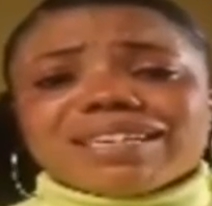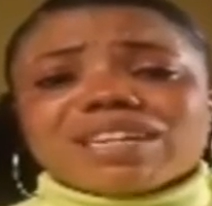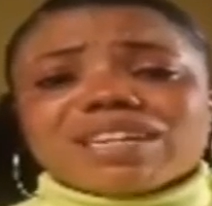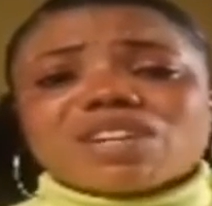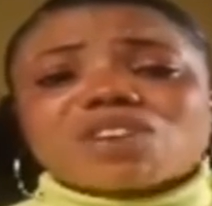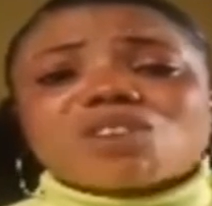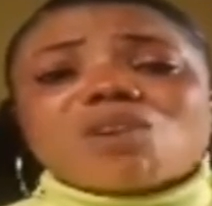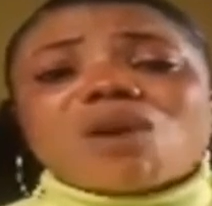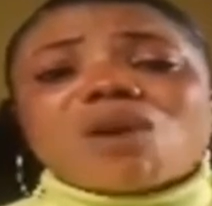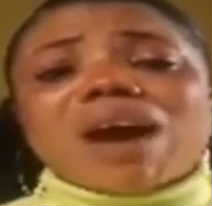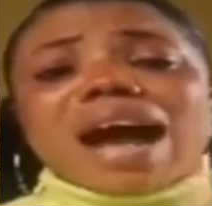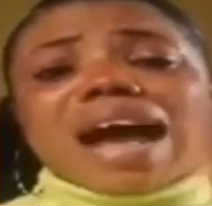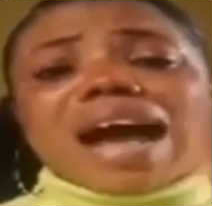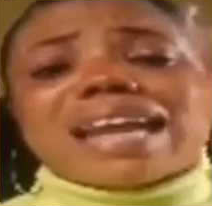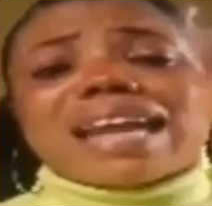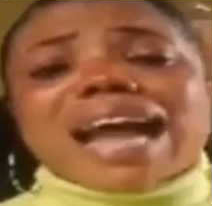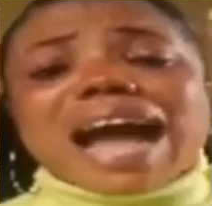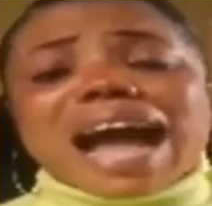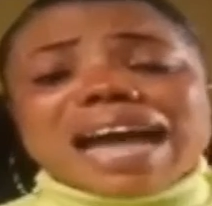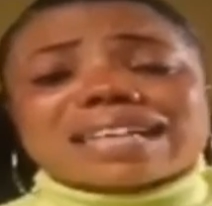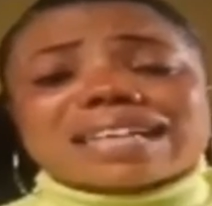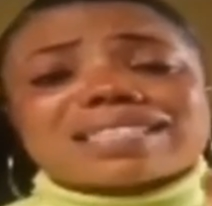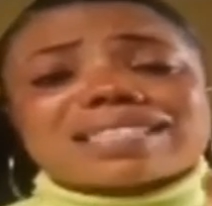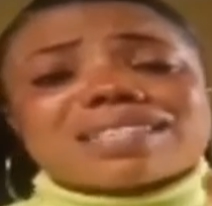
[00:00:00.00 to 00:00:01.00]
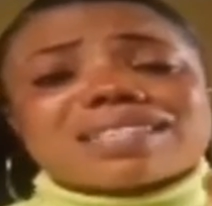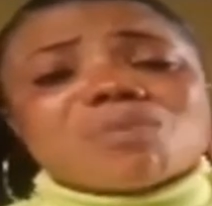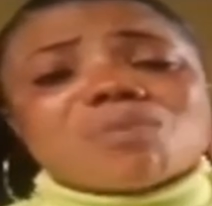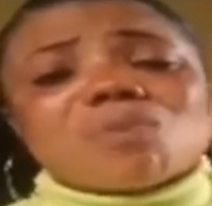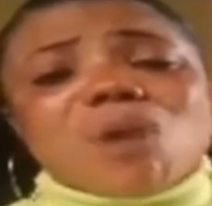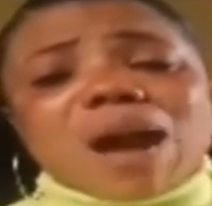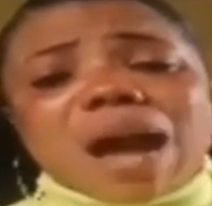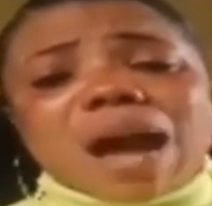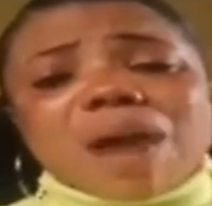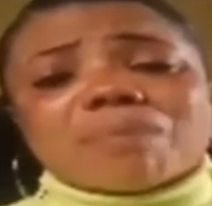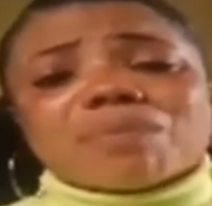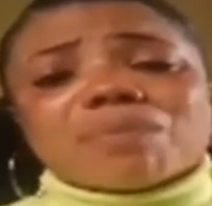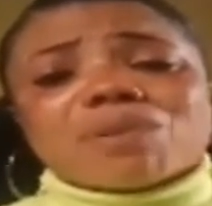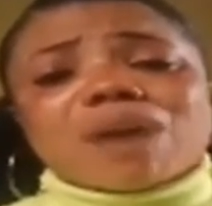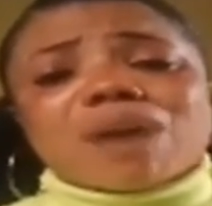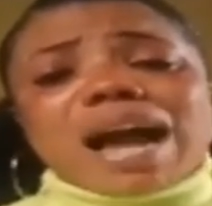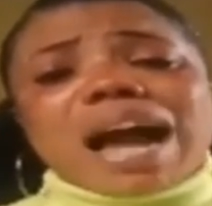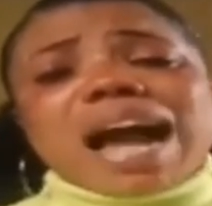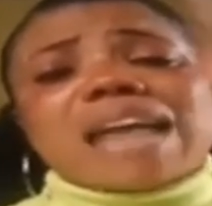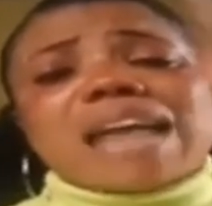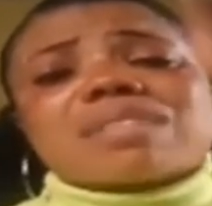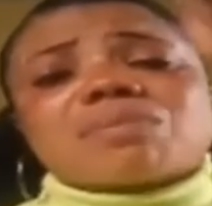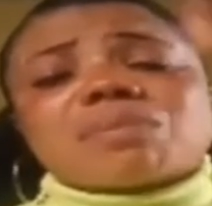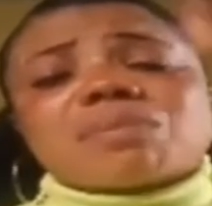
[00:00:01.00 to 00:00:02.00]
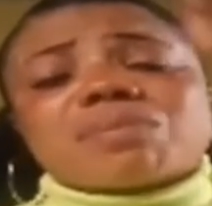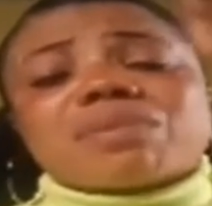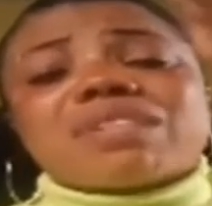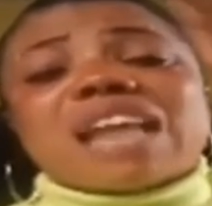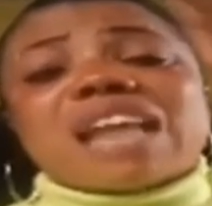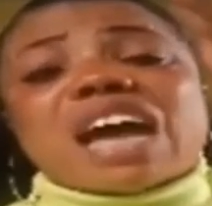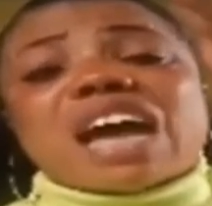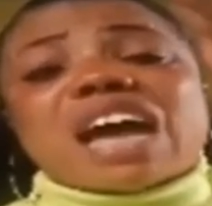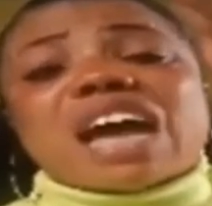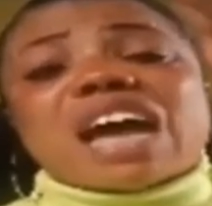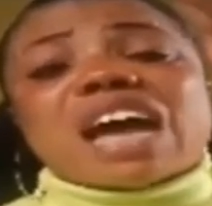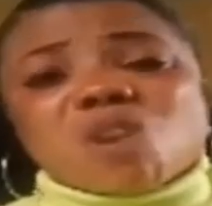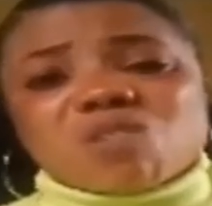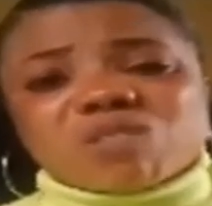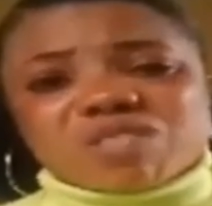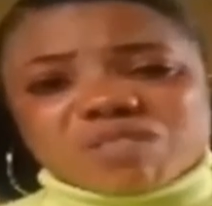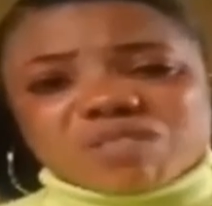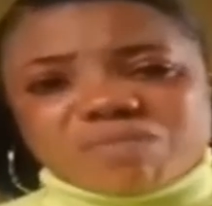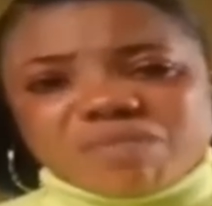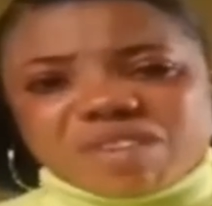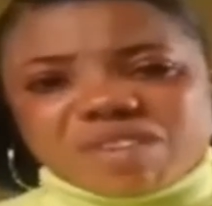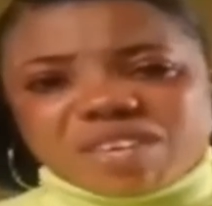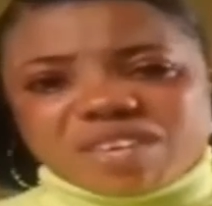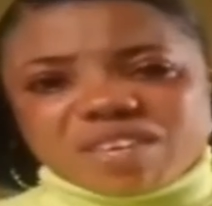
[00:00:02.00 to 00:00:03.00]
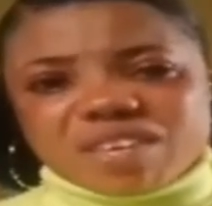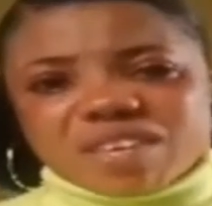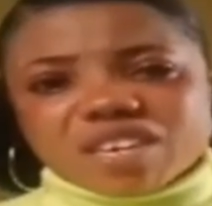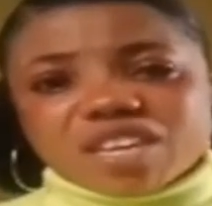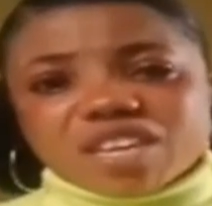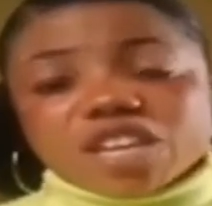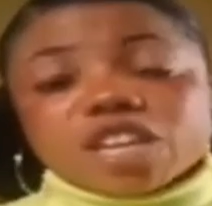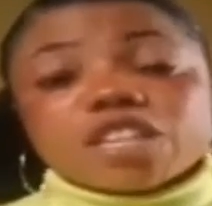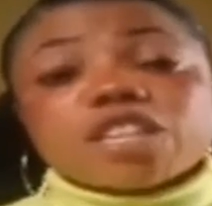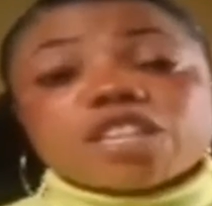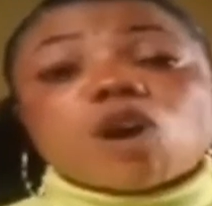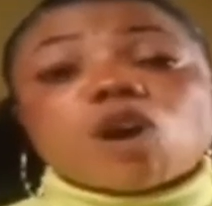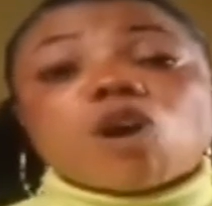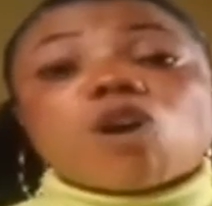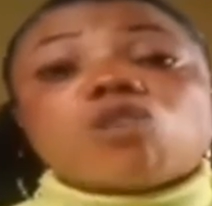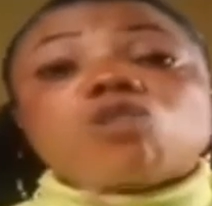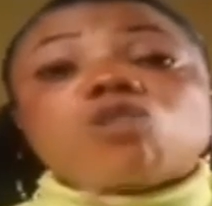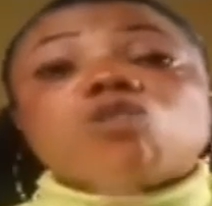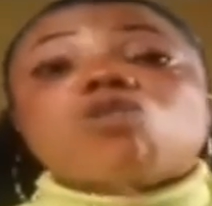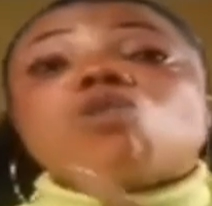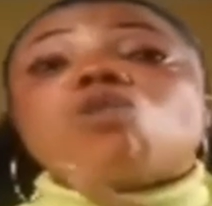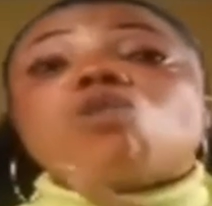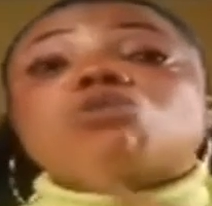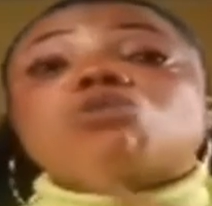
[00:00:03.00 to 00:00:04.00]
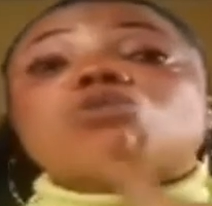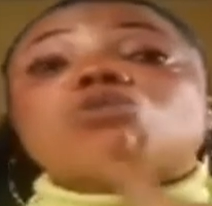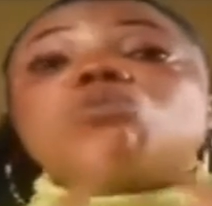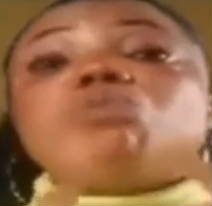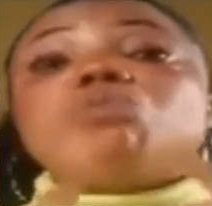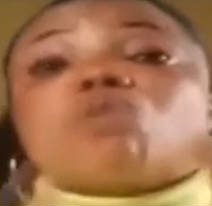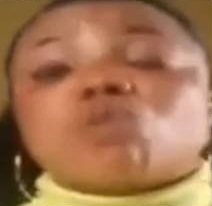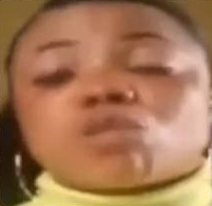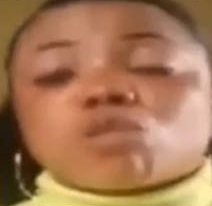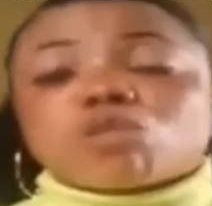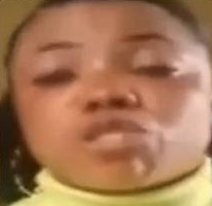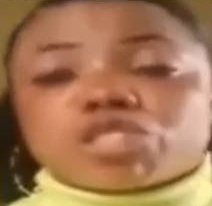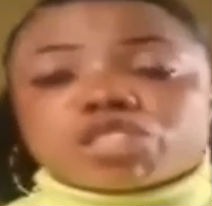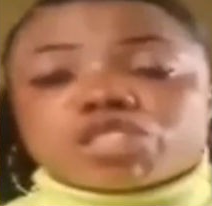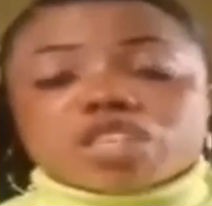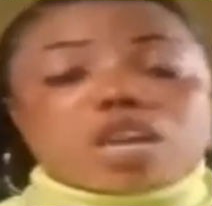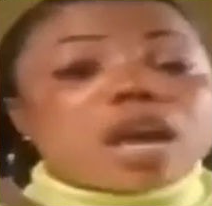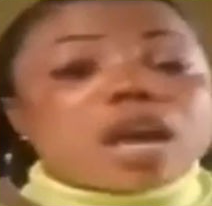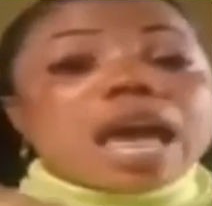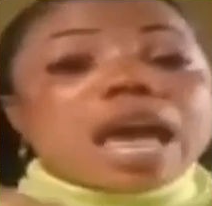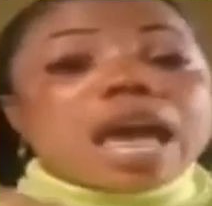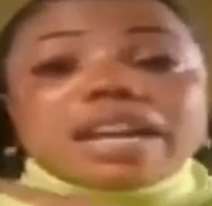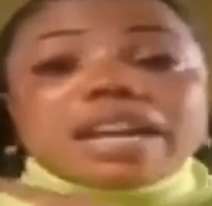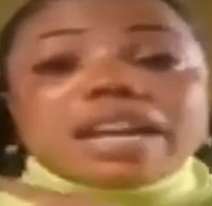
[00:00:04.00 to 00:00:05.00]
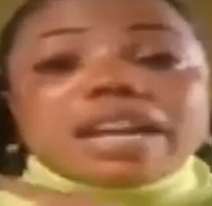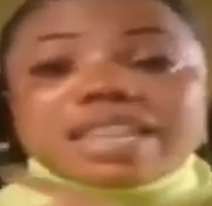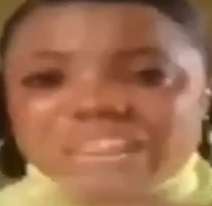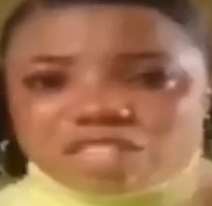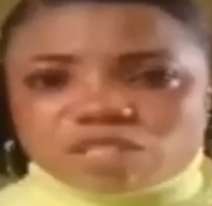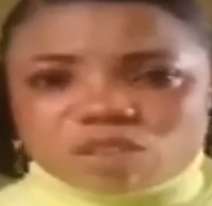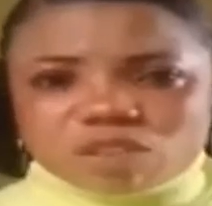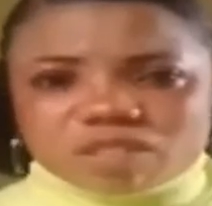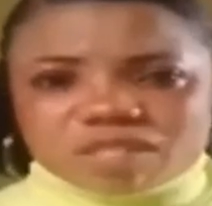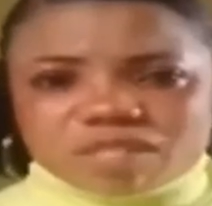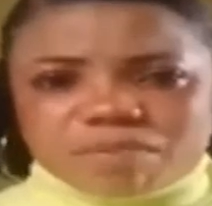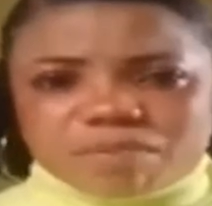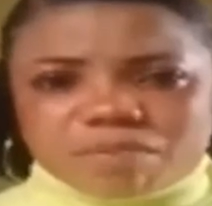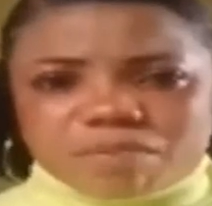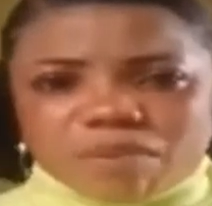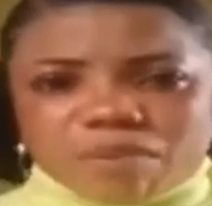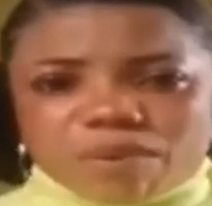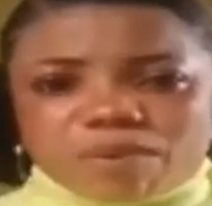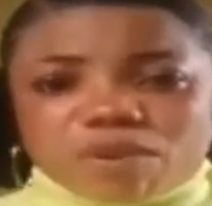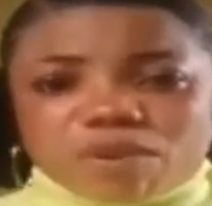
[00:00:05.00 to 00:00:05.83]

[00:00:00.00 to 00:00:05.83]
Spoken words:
Go and ask him what happened. Go and ask people that knows me. They all know. Go to Lumokroshi. There's nothing more.